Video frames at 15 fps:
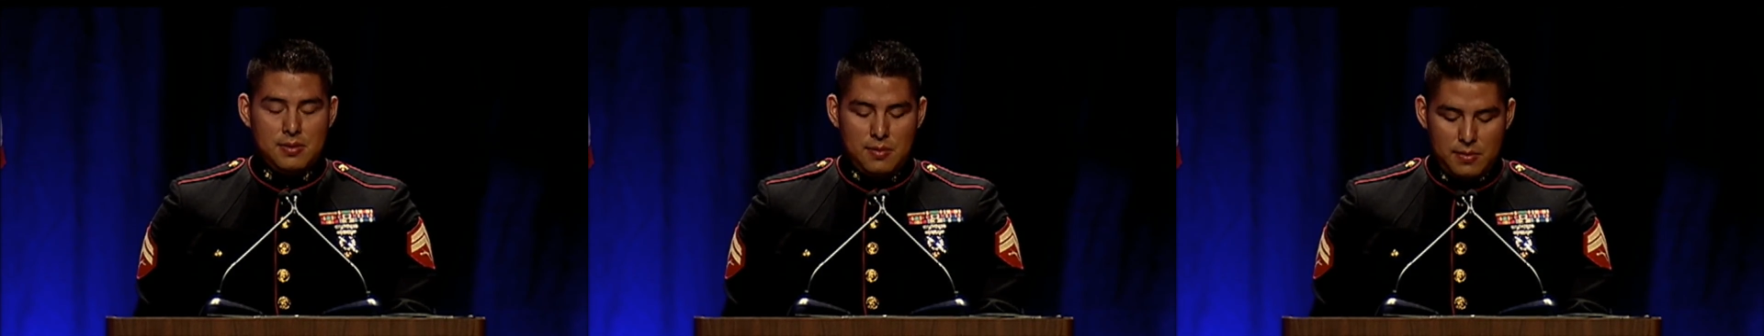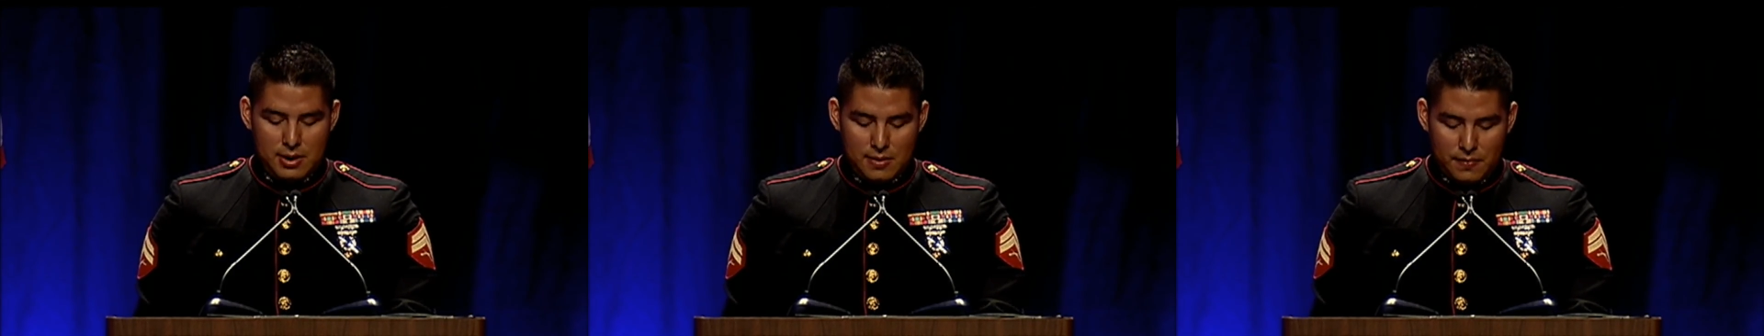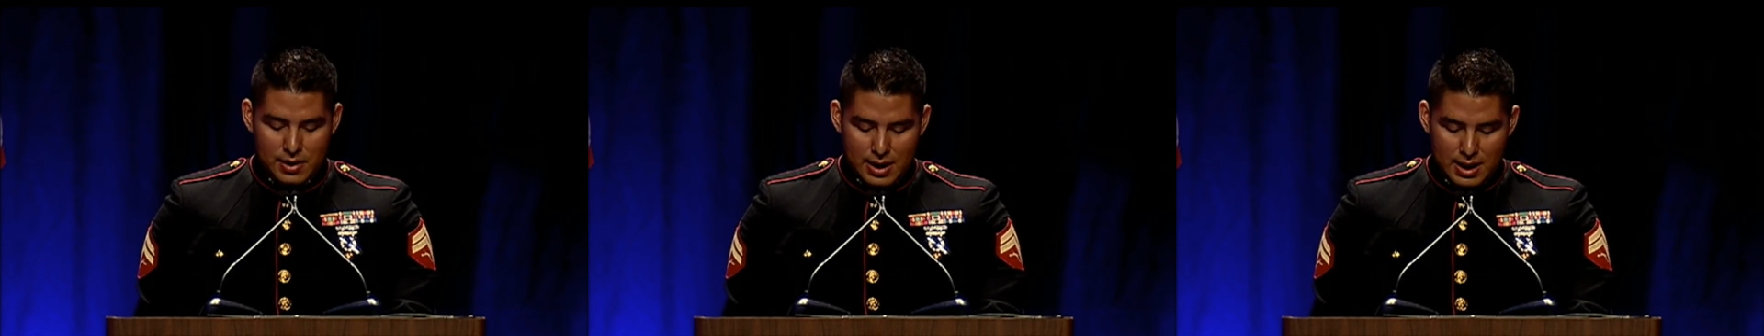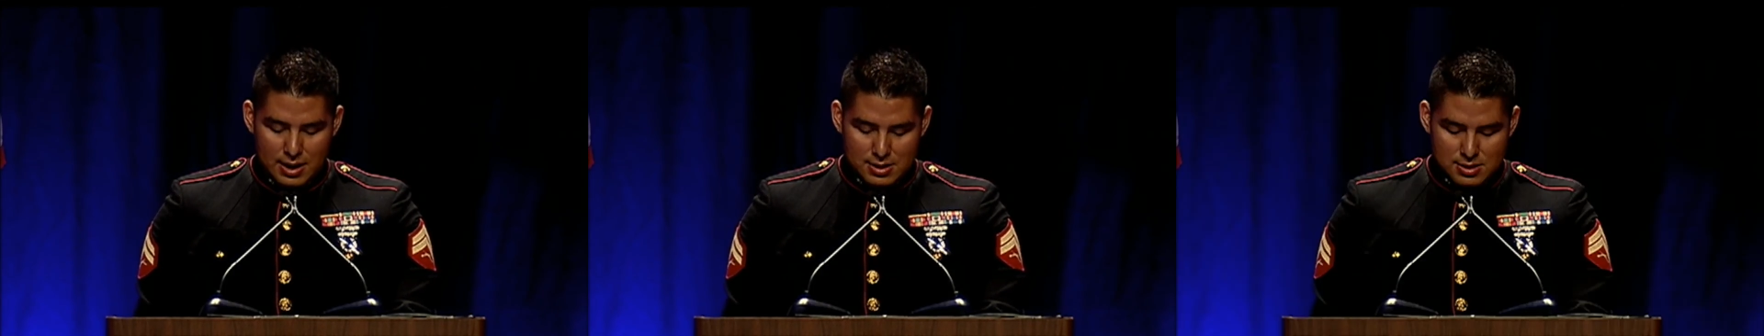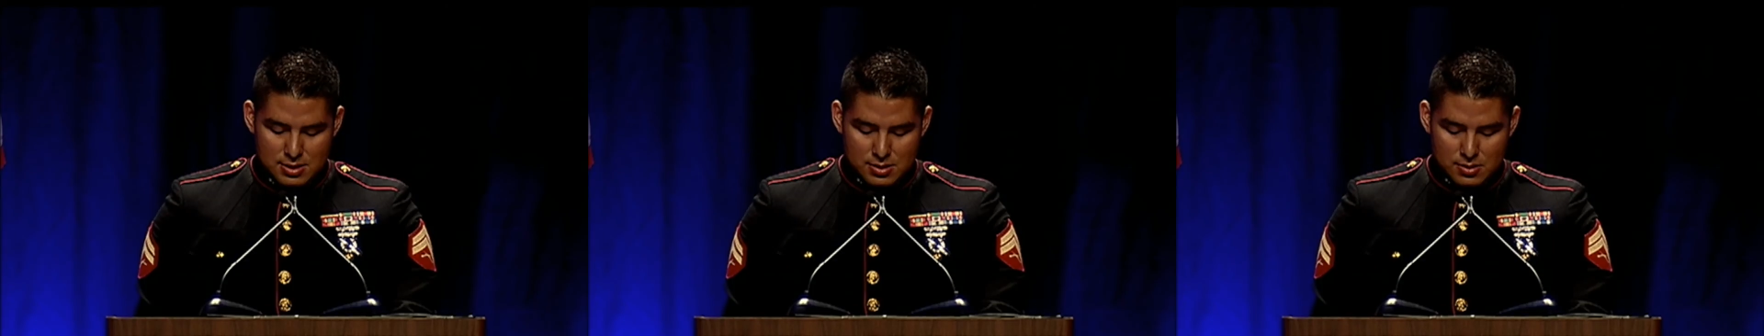But if I
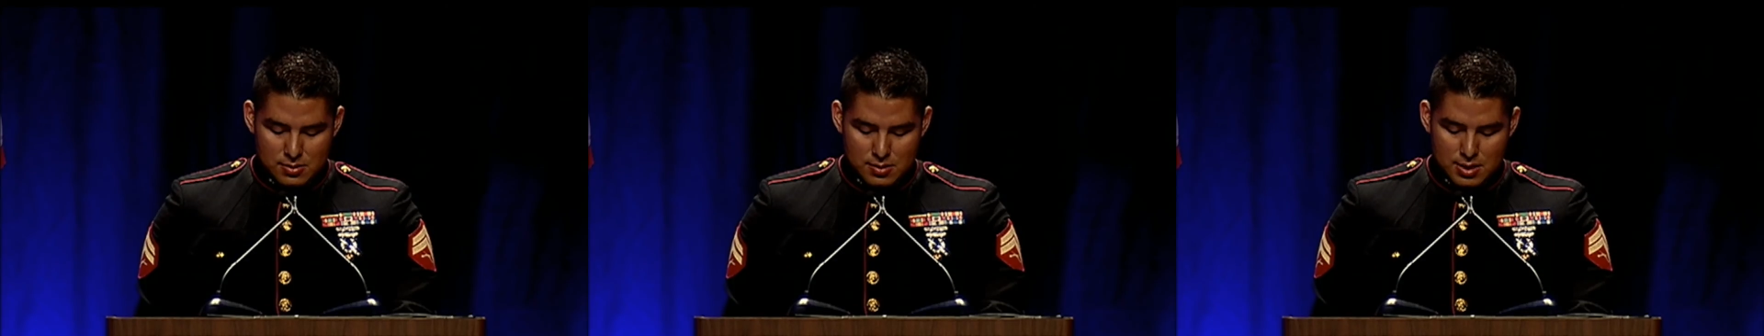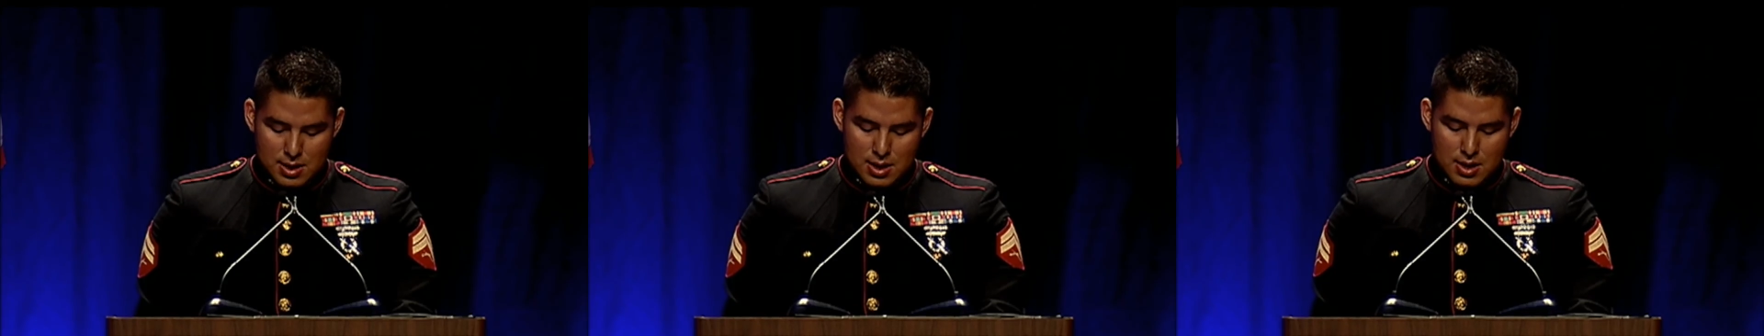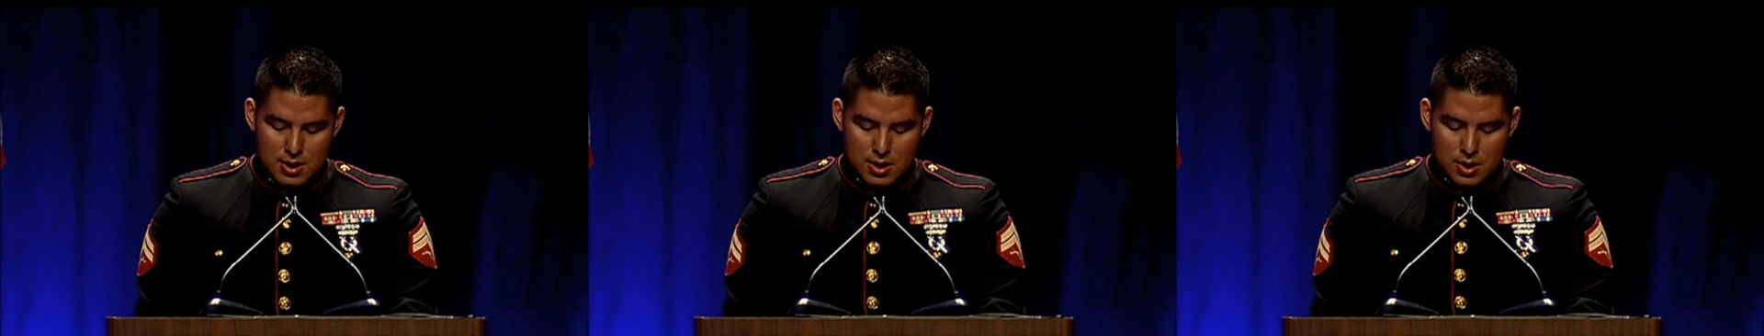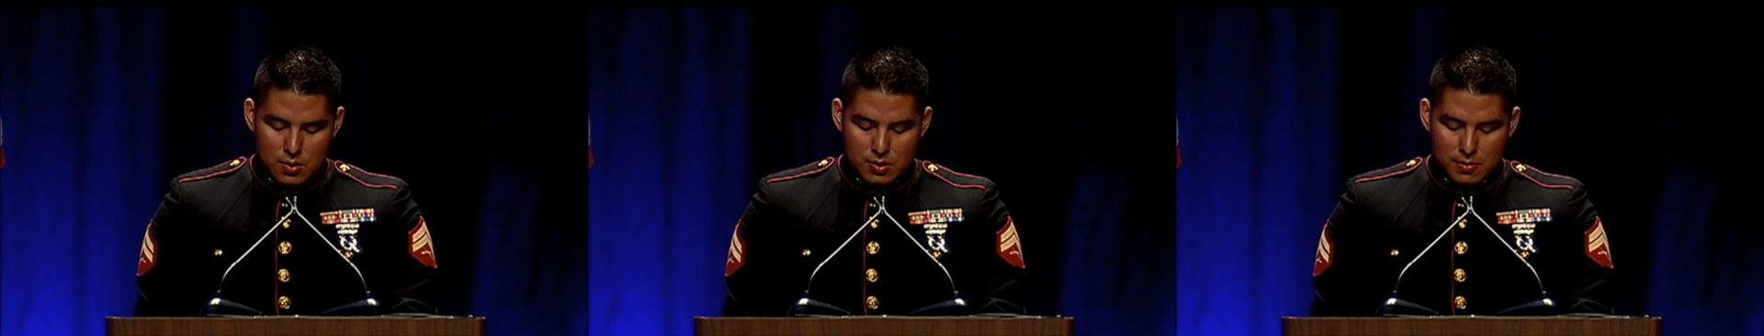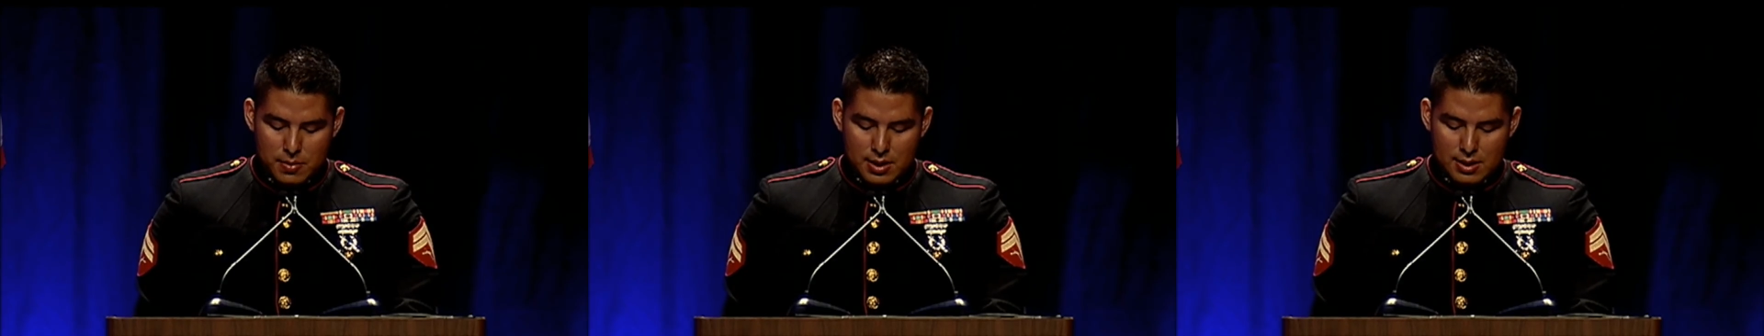had to, it would be